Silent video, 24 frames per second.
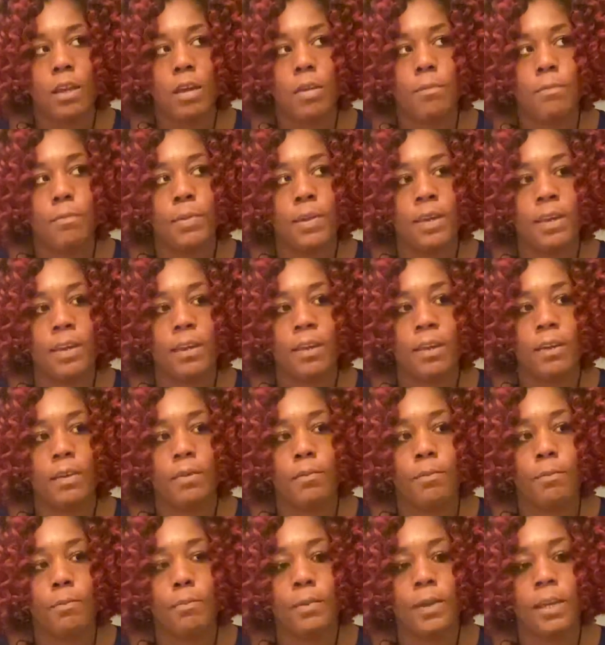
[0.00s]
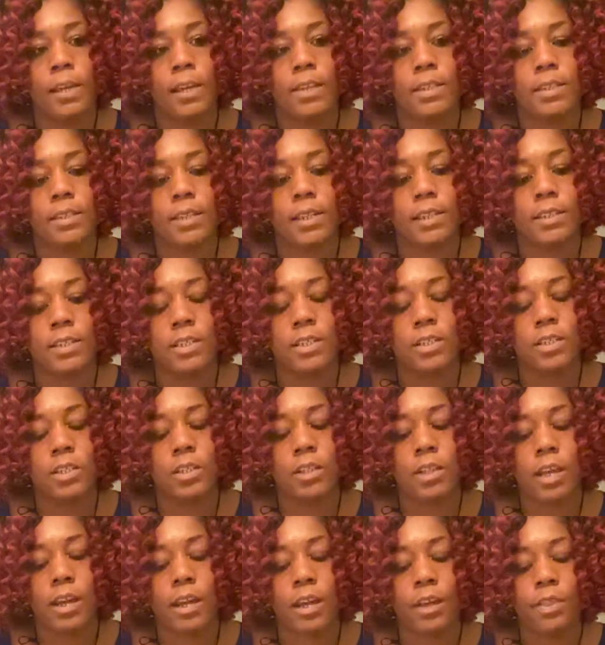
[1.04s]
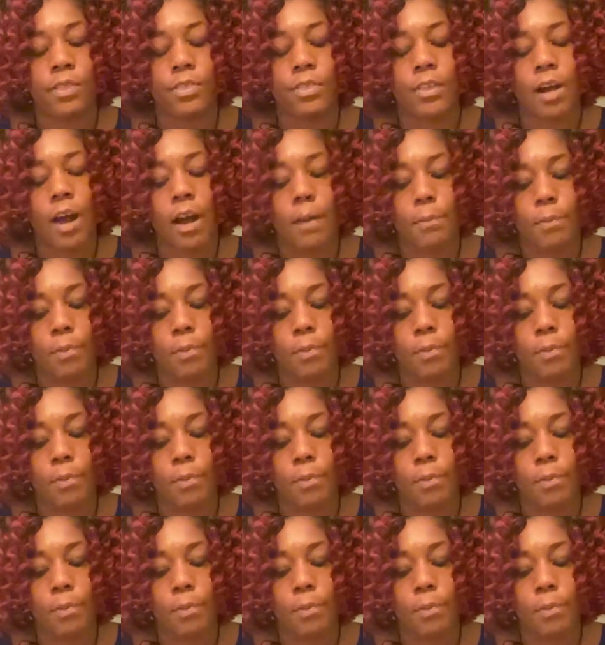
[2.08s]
being addicted to like a thought